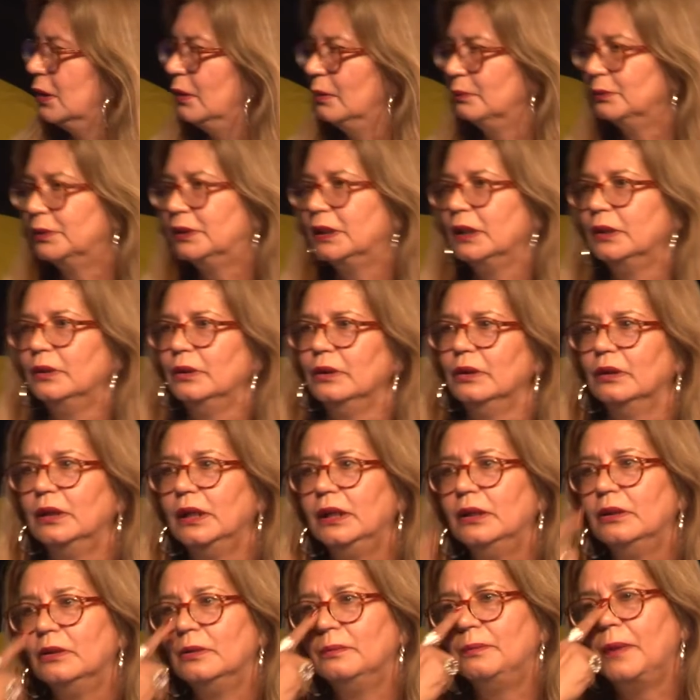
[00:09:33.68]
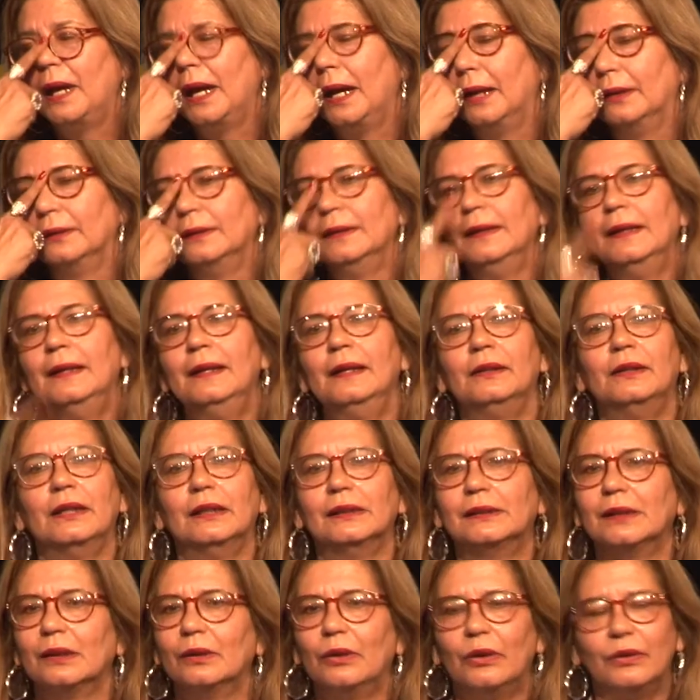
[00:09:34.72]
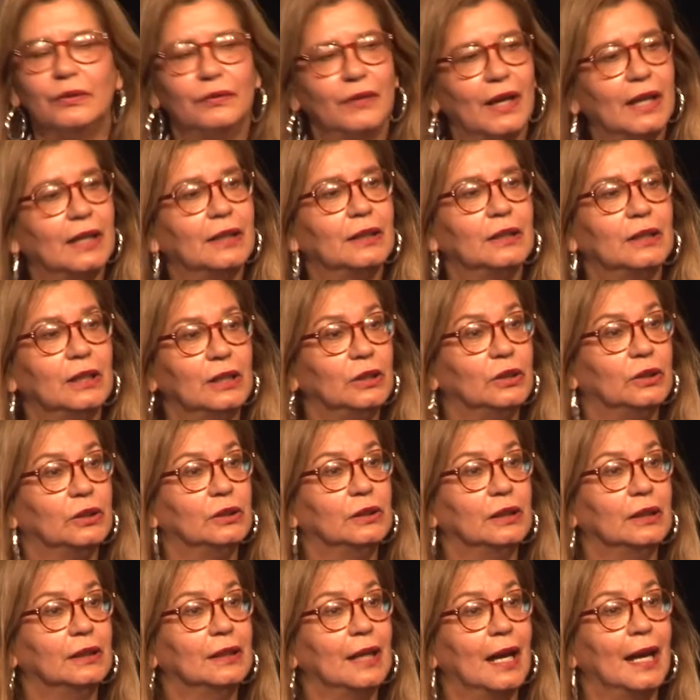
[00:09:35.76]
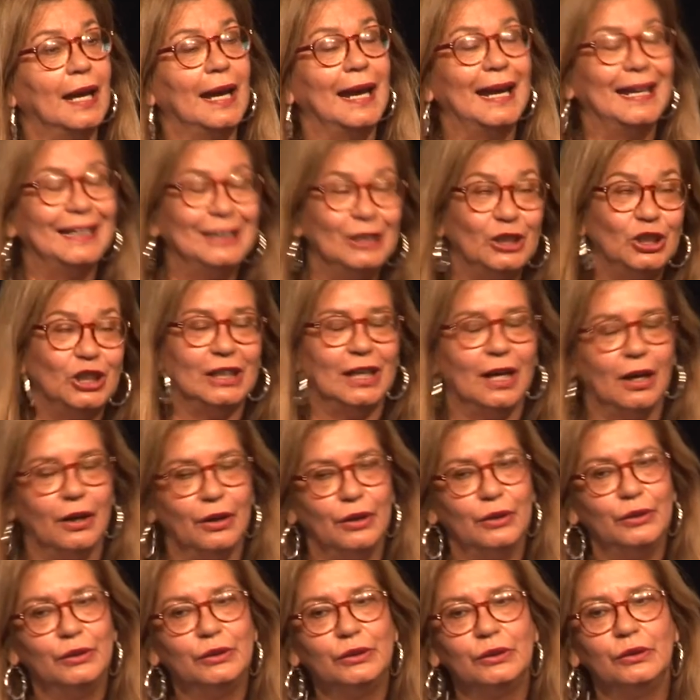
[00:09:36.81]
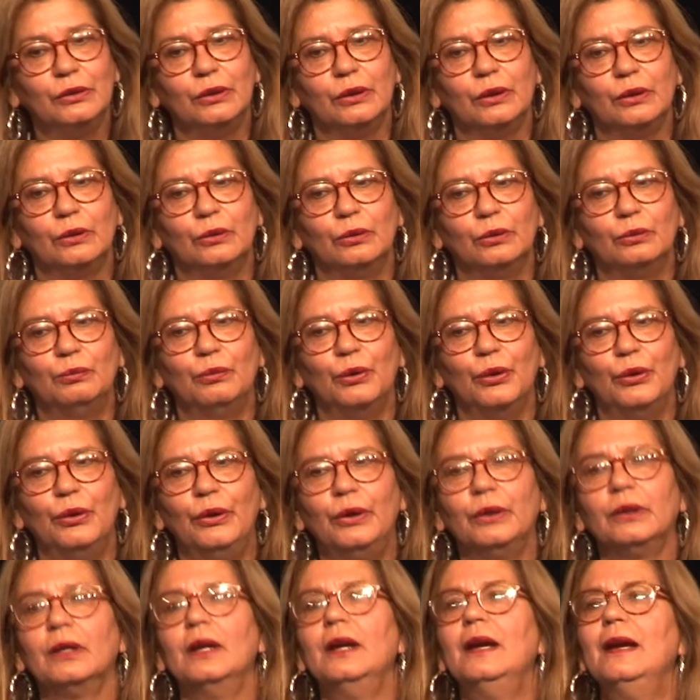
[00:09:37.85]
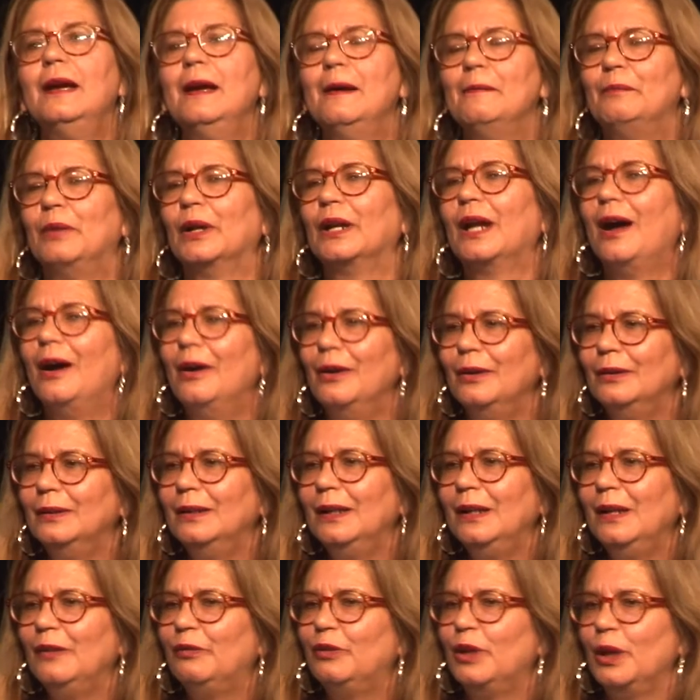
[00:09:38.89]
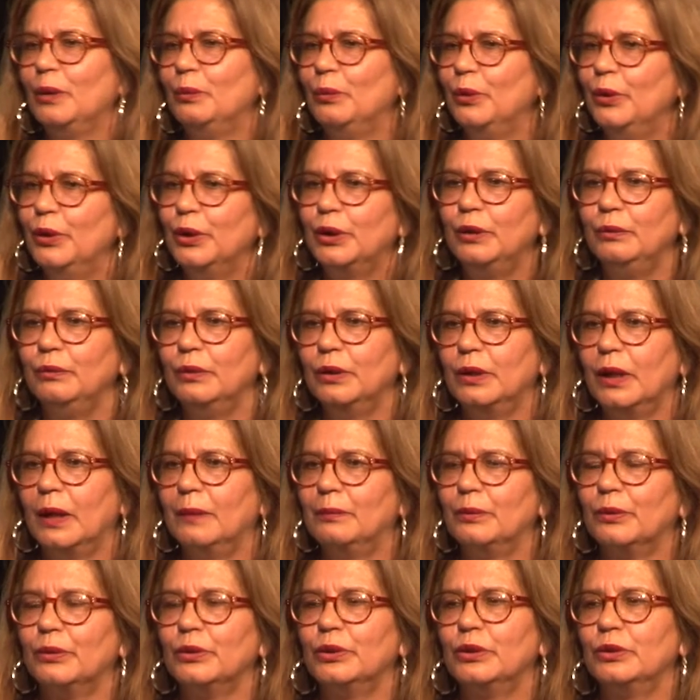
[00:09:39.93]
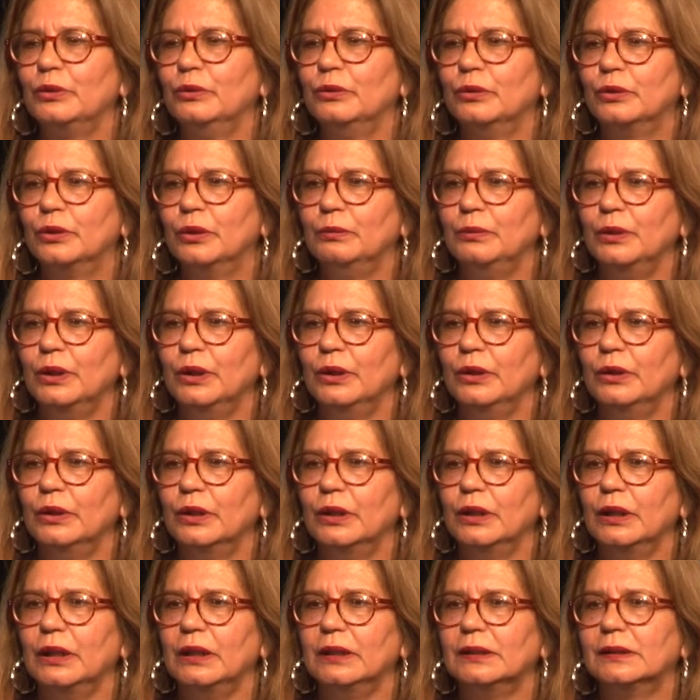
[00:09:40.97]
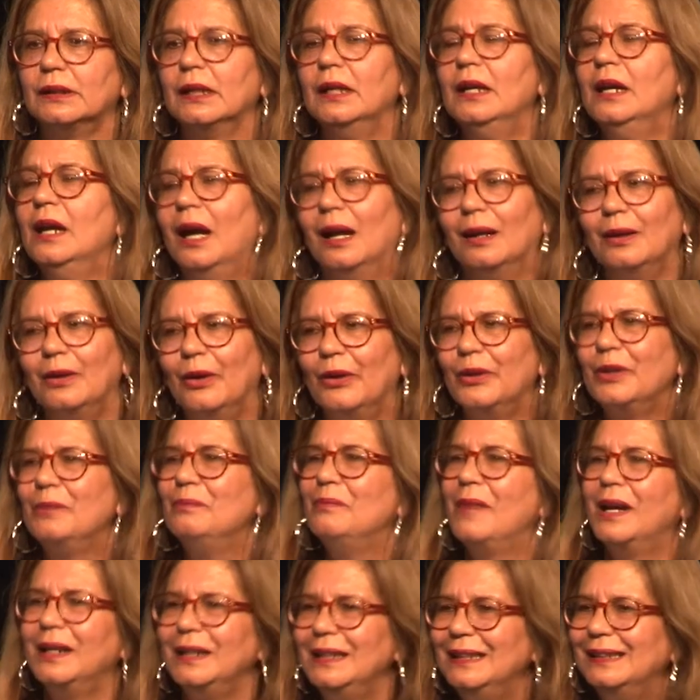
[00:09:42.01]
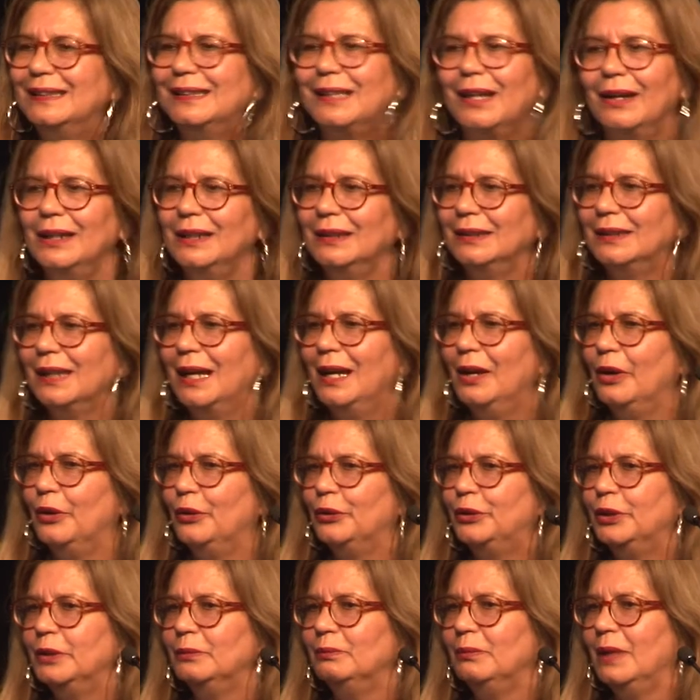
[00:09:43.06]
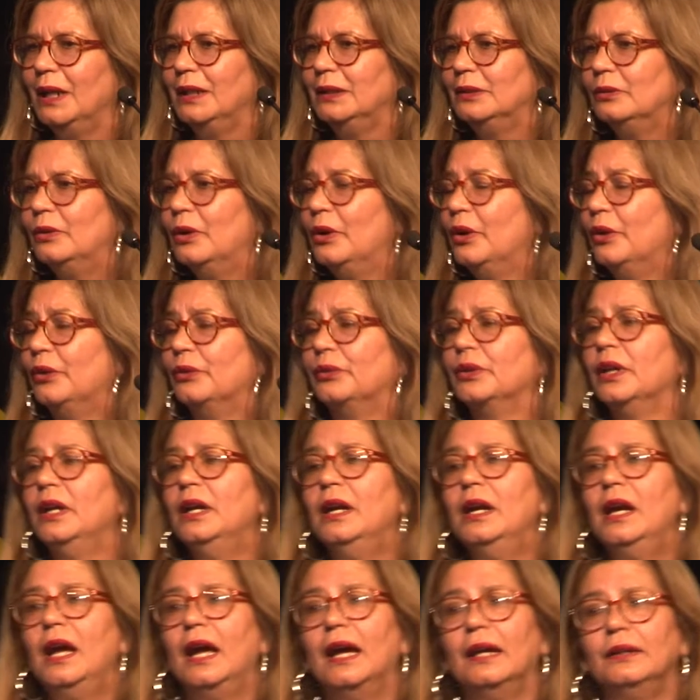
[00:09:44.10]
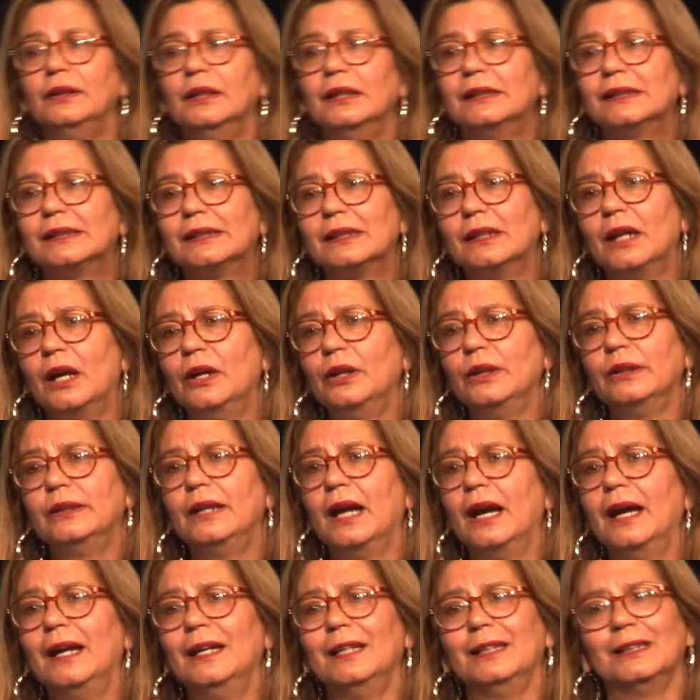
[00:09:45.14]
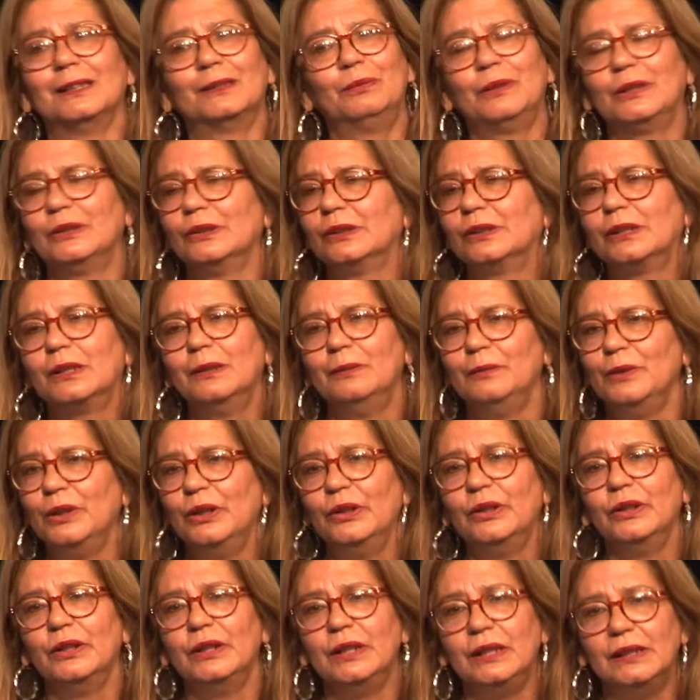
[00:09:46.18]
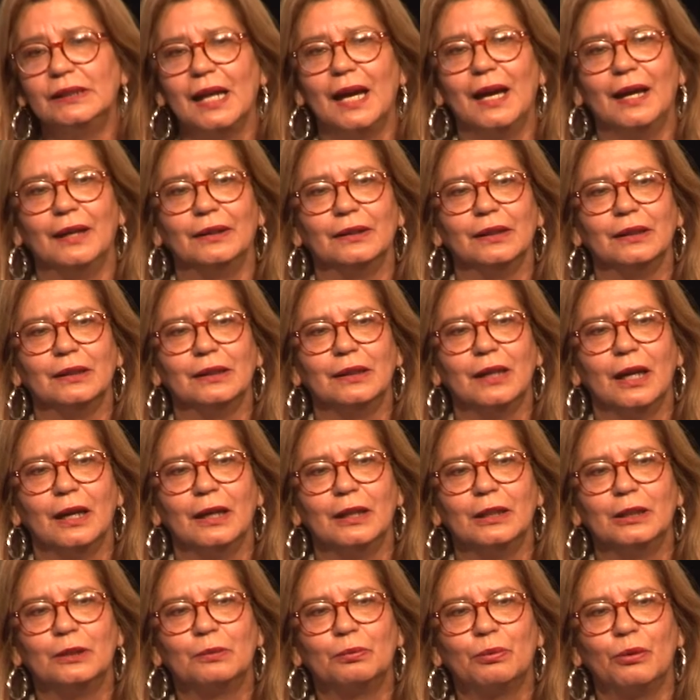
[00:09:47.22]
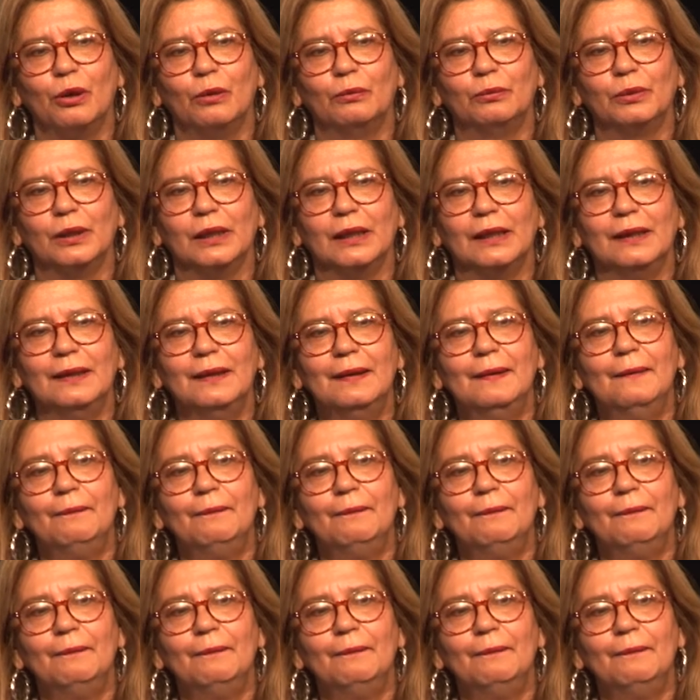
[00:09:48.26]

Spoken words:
Tom said earlier about there's a lot of NGOs doing good work, but only if they're working with Aboriginal communities. A lot of money's going to health and mental health, and there's slow gains because communities aren't engaged properly.